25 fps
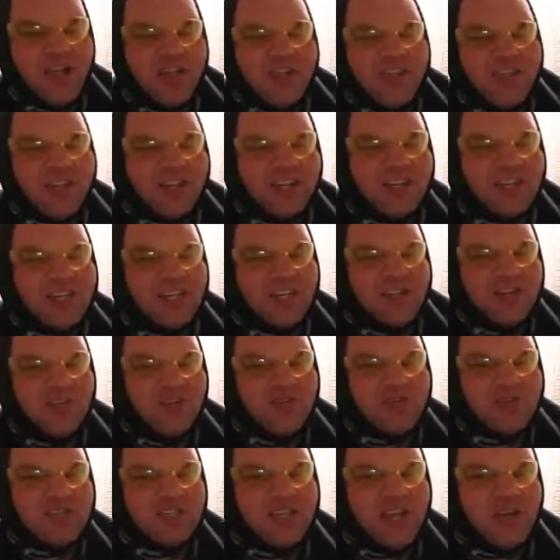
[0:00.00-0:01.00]
and then she
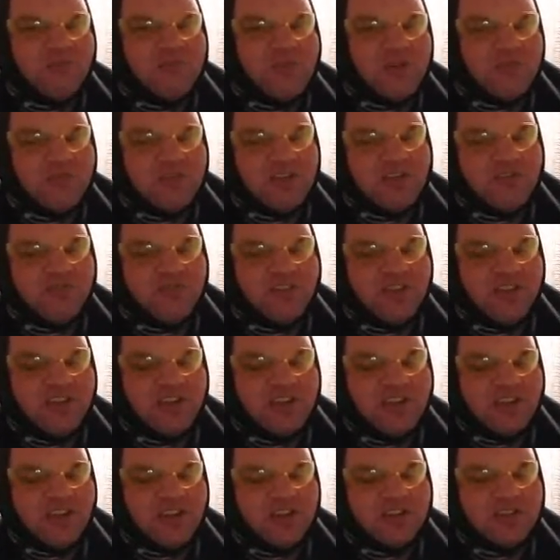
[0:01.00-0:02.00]
looks up at me
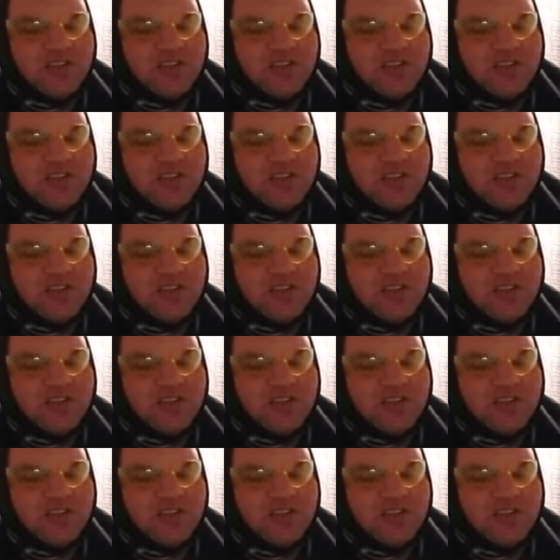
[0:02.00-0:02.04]
think,